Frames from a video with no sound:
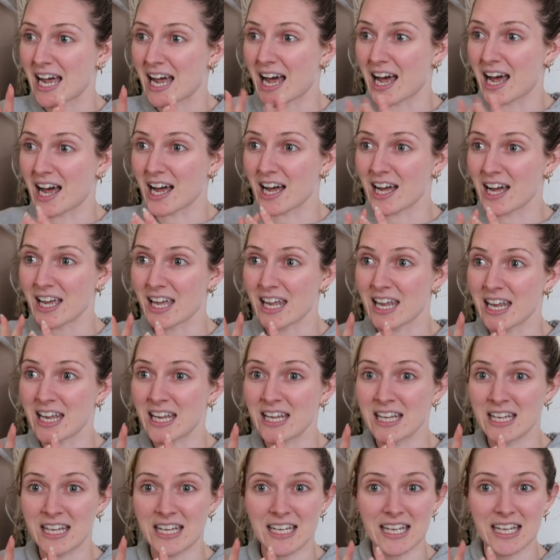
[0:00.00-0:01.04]

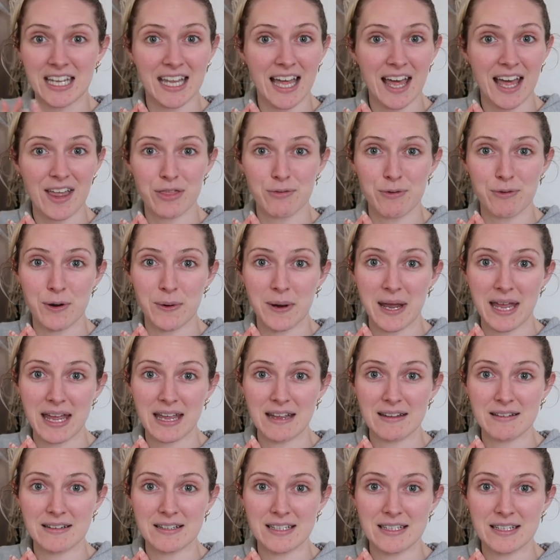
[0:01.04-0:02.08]
I can get through it,
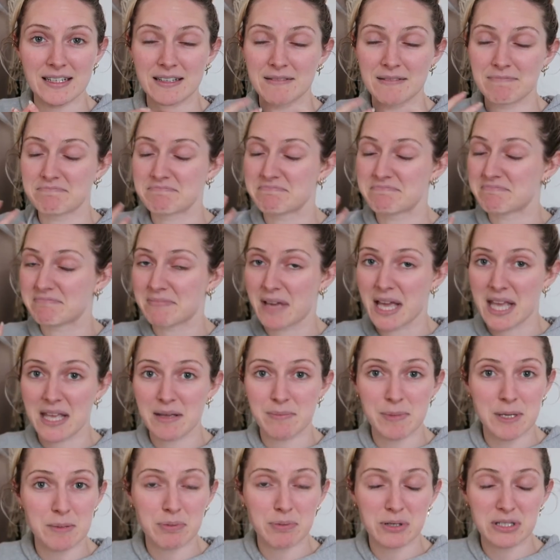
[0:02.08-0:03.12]

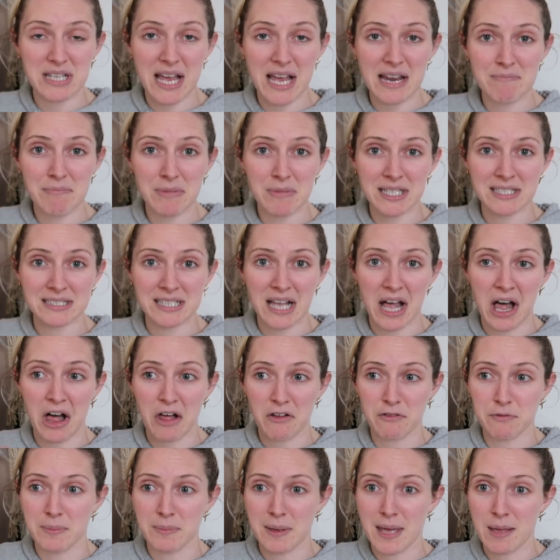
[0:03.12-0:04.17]
maybe present
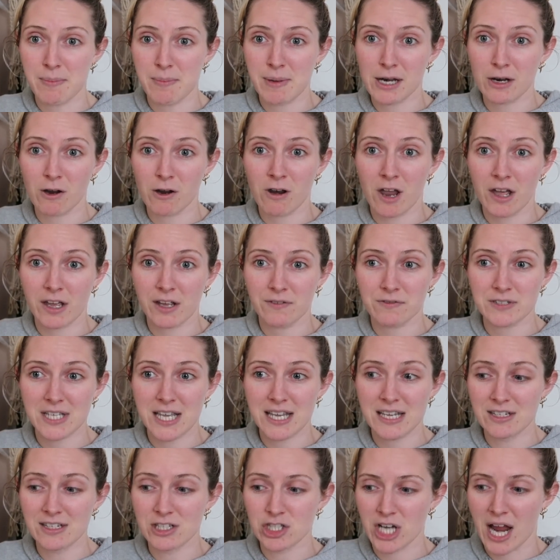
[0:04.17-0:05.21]
myself, maybe look like I've
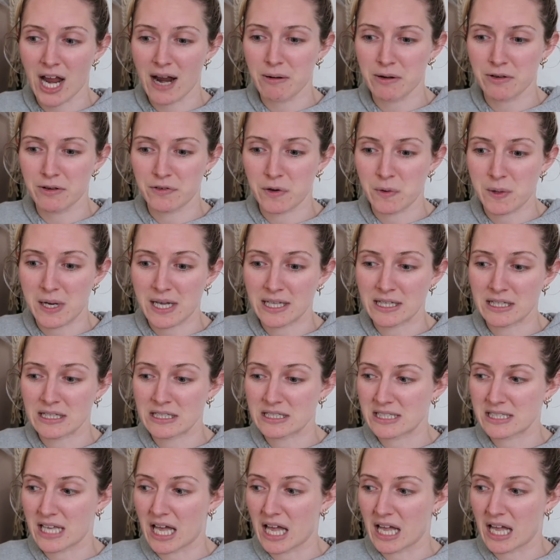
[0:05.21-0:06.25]
taken a shower for
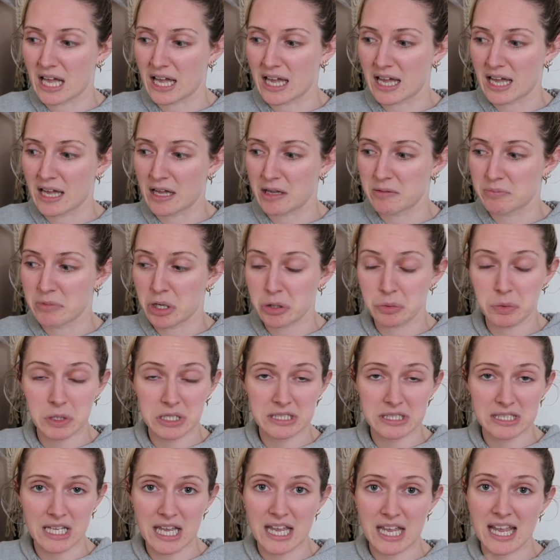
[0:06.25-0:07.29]
once. We'll
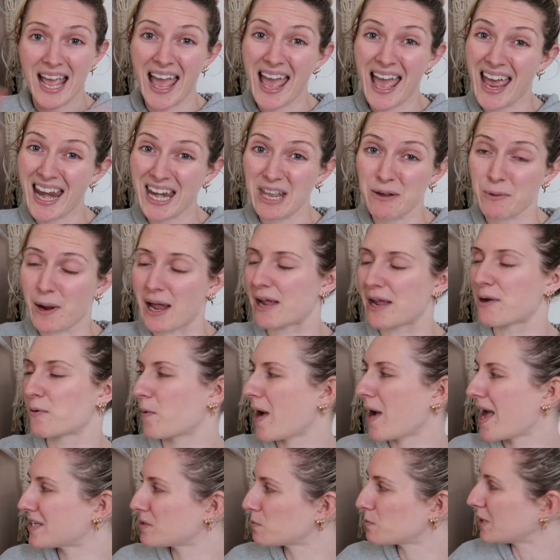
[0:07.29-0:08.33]
see. Anyway,
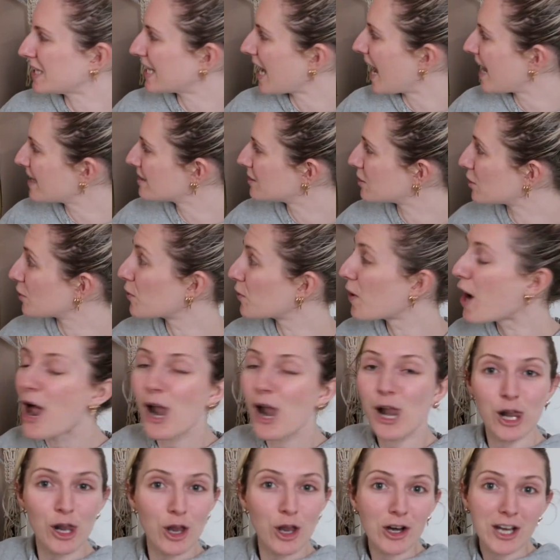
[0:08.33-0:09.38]
where did we get to?
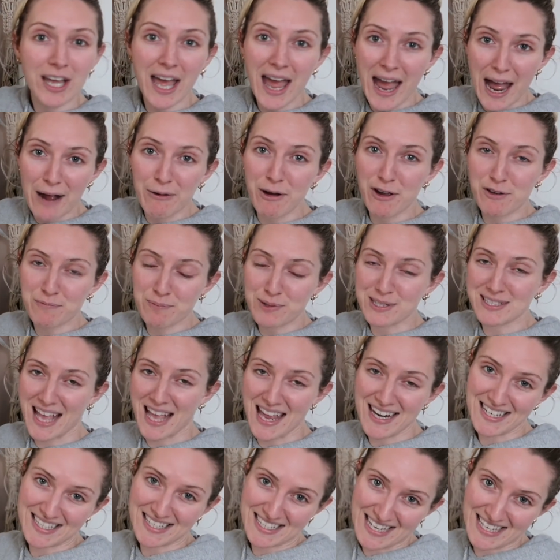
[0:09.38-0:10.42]
Look at how I
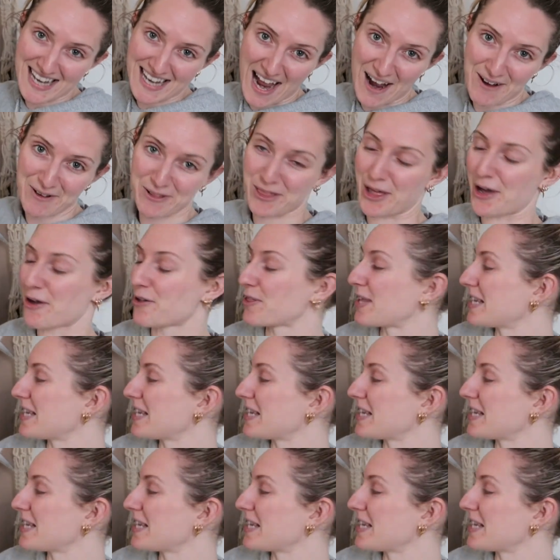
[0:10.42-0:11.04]
presented it now though.